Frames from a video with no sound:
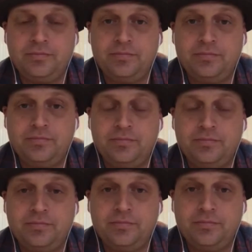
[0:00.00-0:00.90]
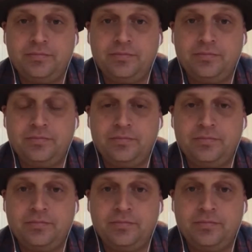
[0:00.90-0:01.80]

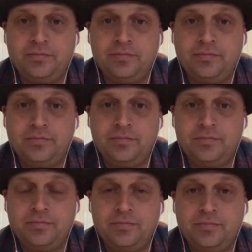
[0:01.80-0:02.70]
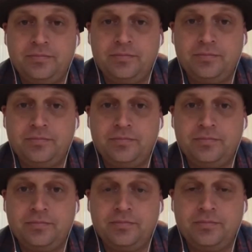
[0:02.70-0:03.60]

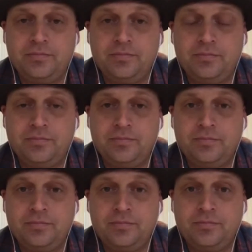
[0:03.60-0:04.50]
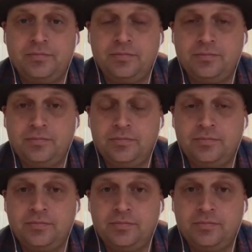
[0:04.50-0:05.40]

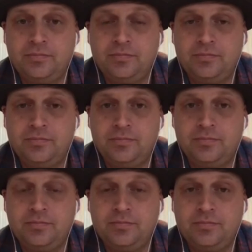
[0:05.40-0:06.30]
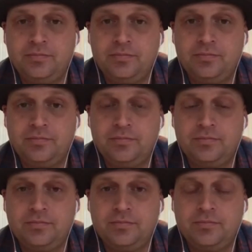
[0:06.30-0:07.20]

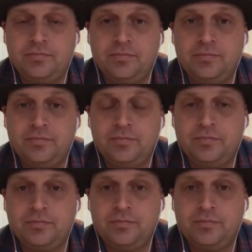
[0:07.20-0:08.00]
(silent)